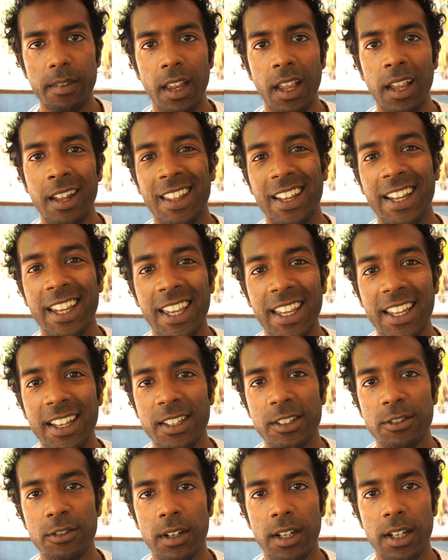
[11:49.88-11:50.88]
And the key
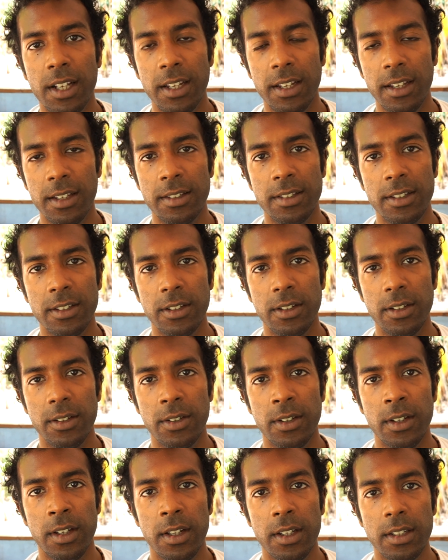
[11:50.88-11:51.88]
is to
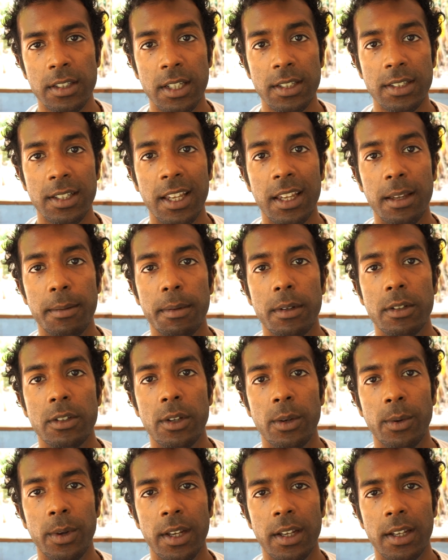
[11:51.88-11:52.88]
just keep
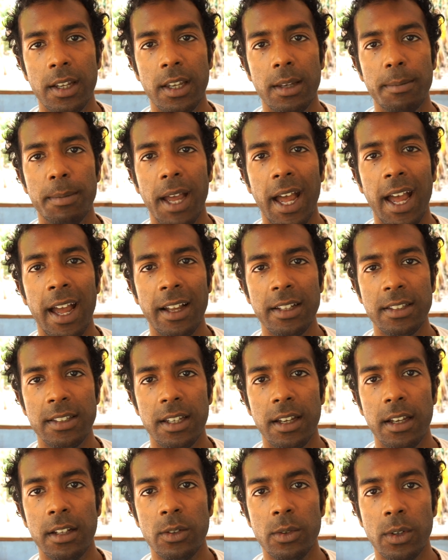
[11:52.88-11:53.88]
doing, keep
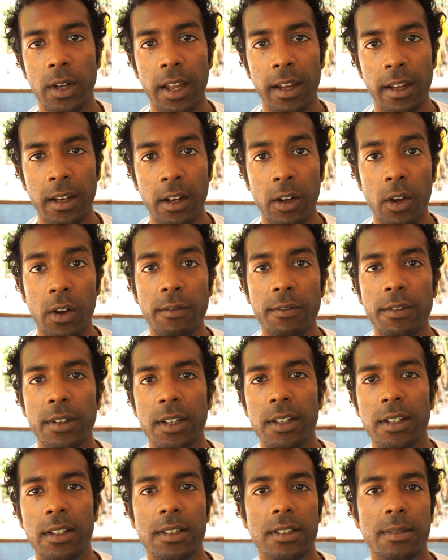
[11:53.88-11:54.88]
acting, and you'll gain a
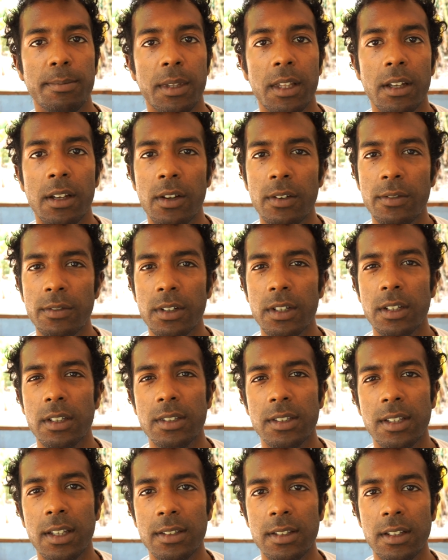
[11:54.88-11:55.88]
confidence. But the confidence
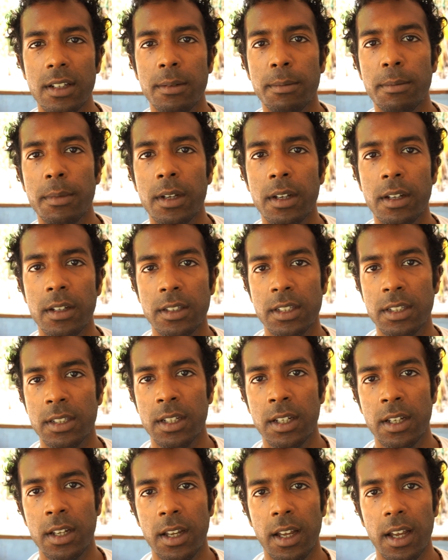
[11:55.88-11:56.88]
doesn't emerge
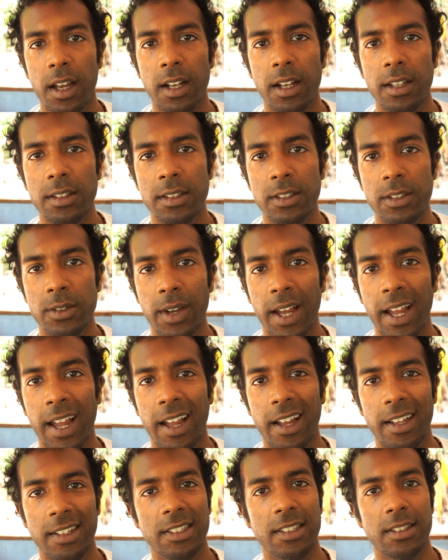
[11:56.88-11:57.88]
unless you
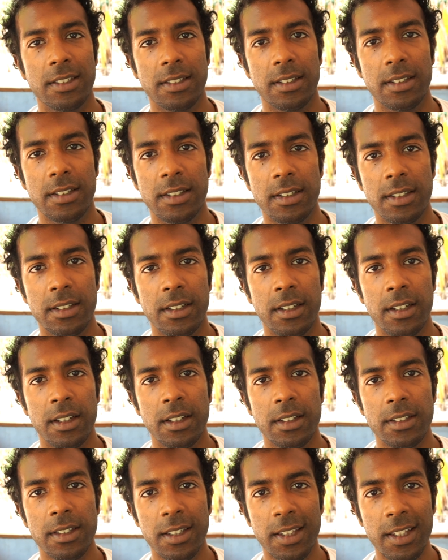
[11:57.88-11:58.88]
act.
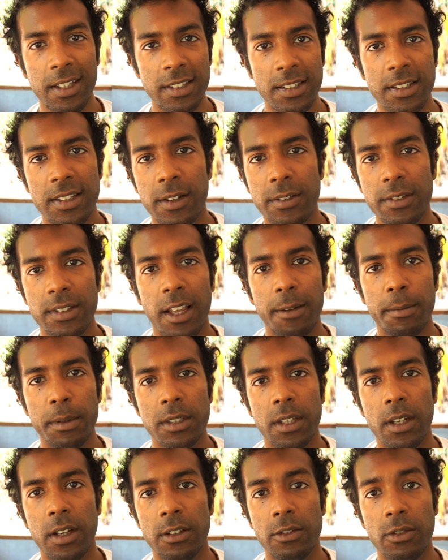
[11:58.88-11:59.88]
So this
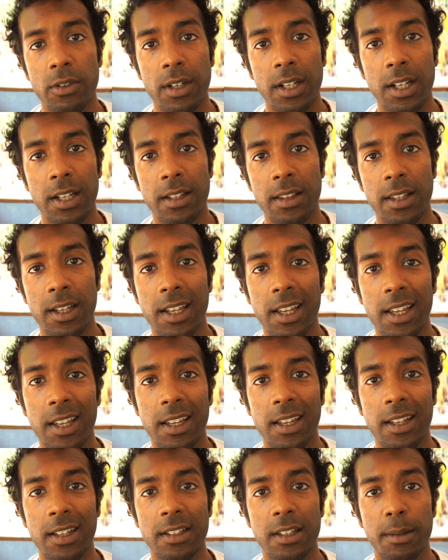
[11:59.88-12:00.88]
self-sabotage, really, the
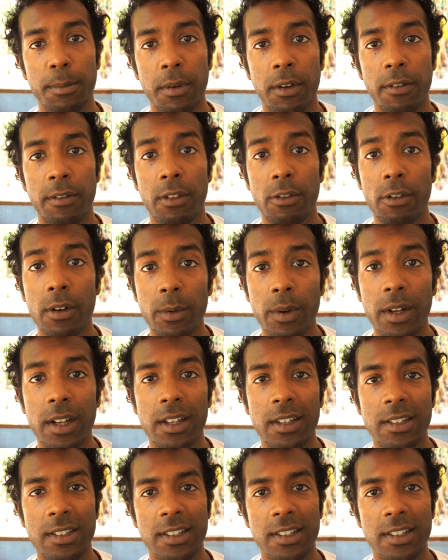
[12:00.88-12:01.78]
key to move through it is